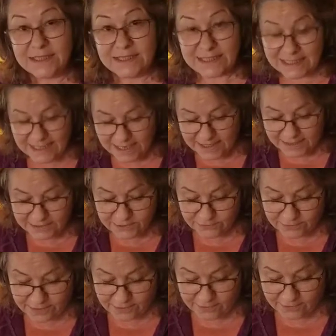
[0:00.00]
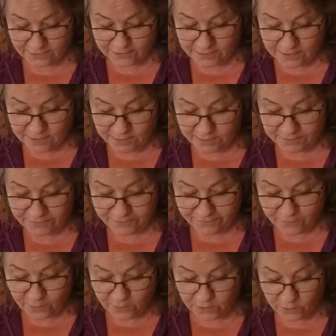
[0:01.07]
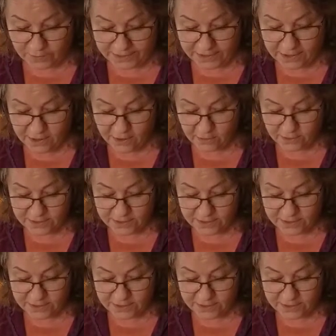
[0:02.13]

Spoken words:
dehydrator before we go,